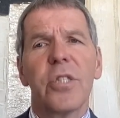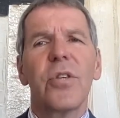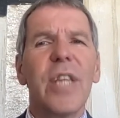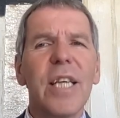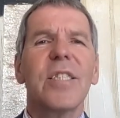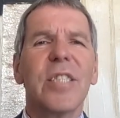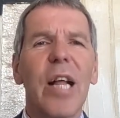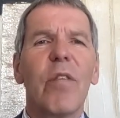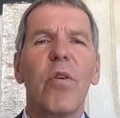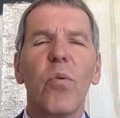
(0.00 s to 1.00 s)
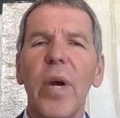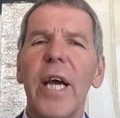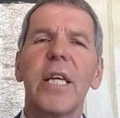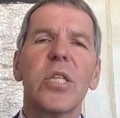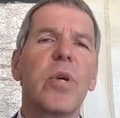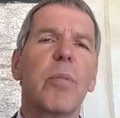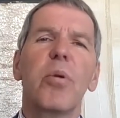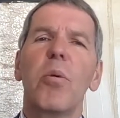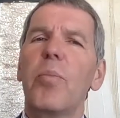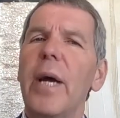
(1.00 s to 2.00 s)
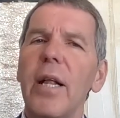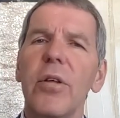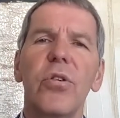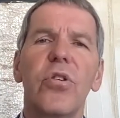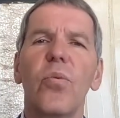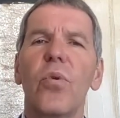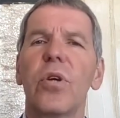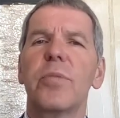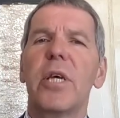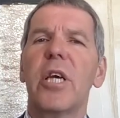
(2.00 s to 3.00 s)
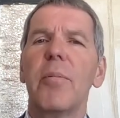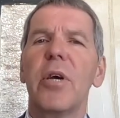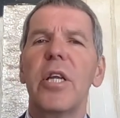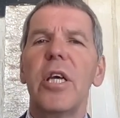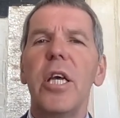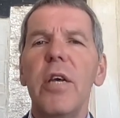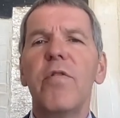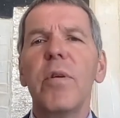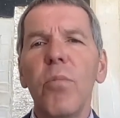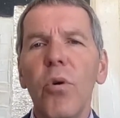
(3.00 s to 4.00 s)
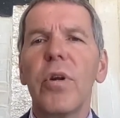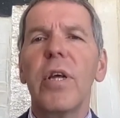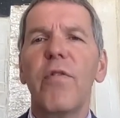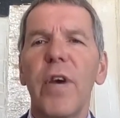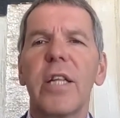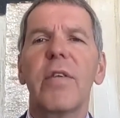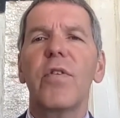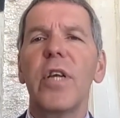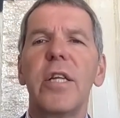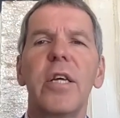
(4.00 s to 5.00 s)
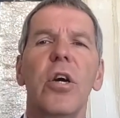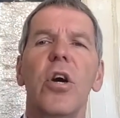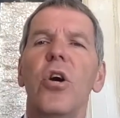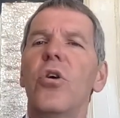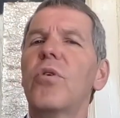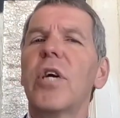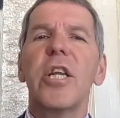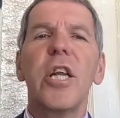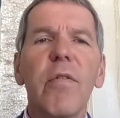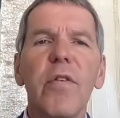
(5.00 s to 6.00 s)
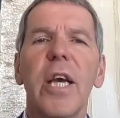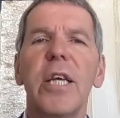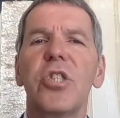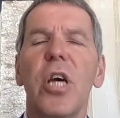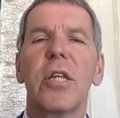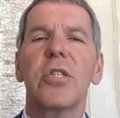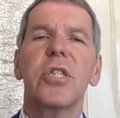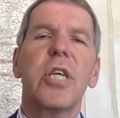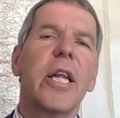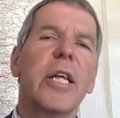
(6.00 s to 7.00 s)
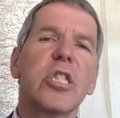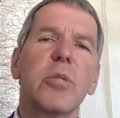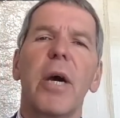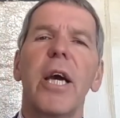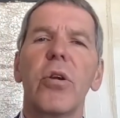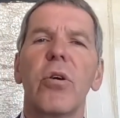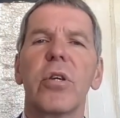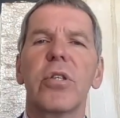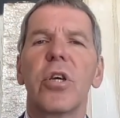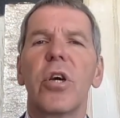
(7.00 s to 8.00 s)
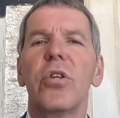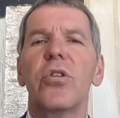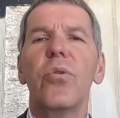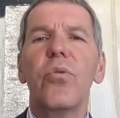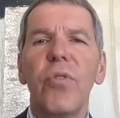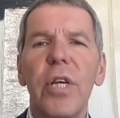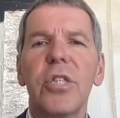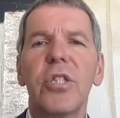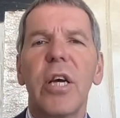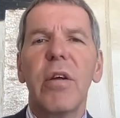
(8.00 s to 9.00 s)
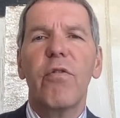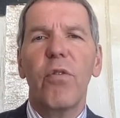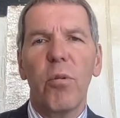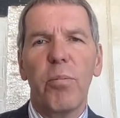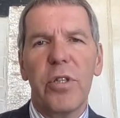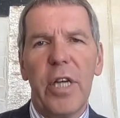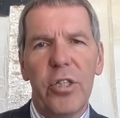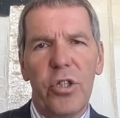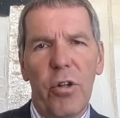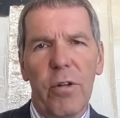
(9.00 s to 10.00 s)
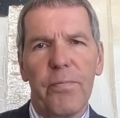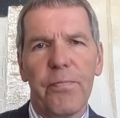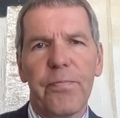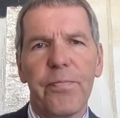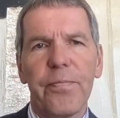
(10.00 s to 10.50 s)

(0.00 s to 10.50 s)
So, this self awareness will propel you towards becoming an even more effective leader who can navigate challenges and inspire others to reach their full potential.